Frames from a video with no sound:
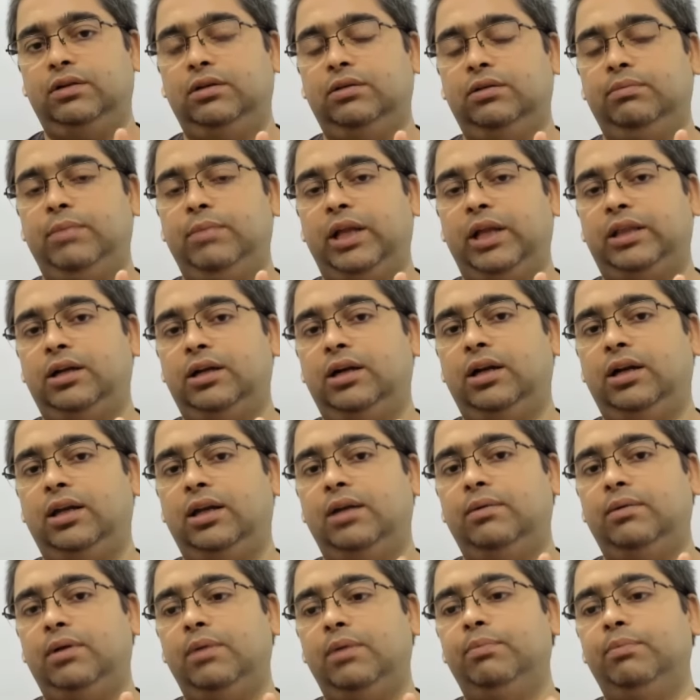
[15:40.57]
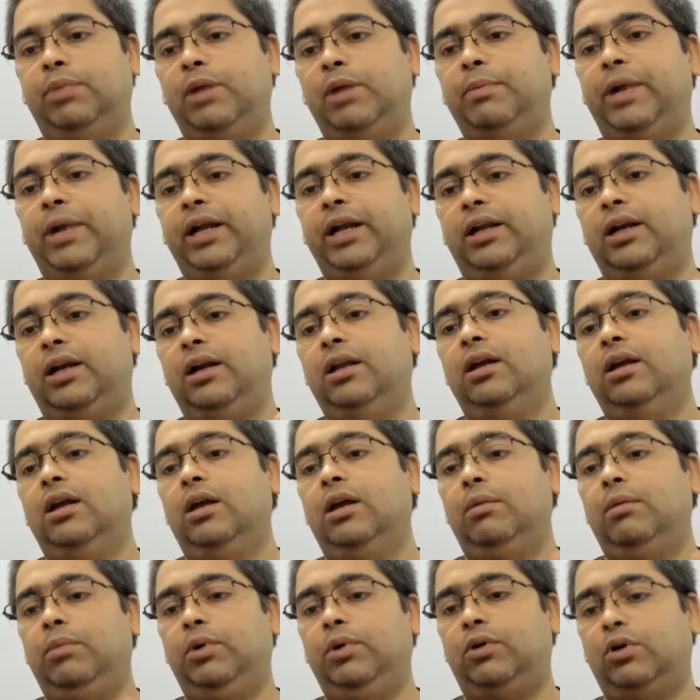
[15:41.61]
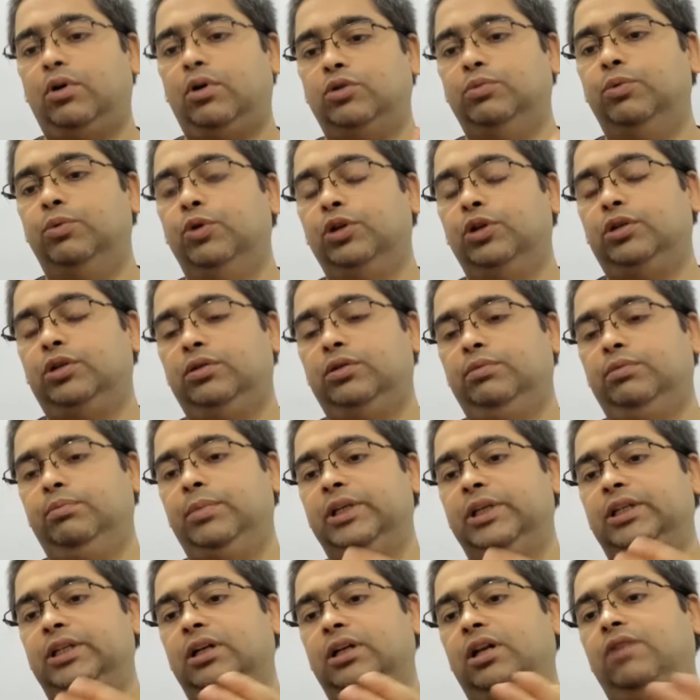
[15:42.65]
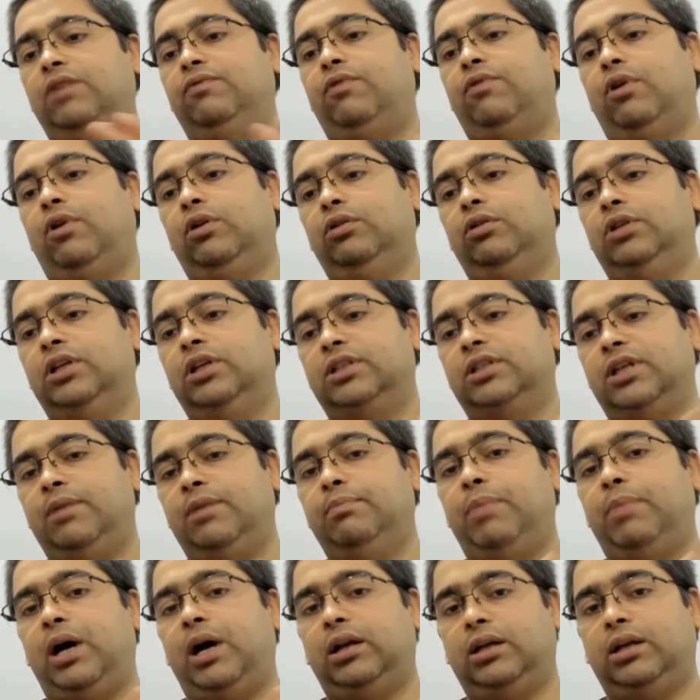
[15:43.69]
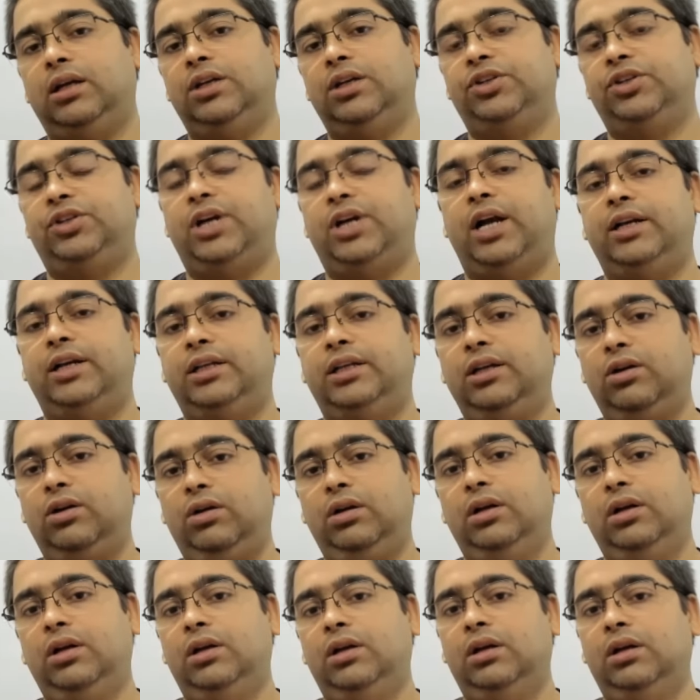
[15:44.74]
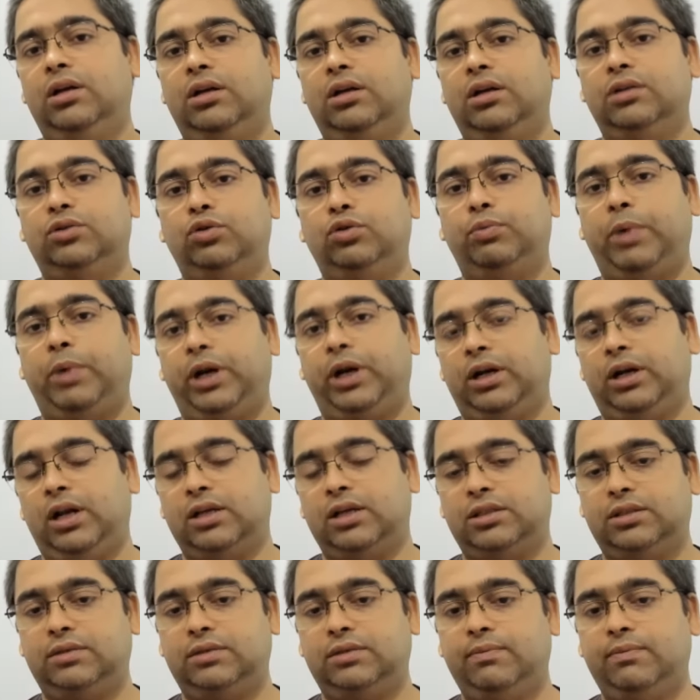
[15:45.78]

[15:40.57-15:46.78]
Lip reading: method implemented because both basically follow the same parking strategy superclass.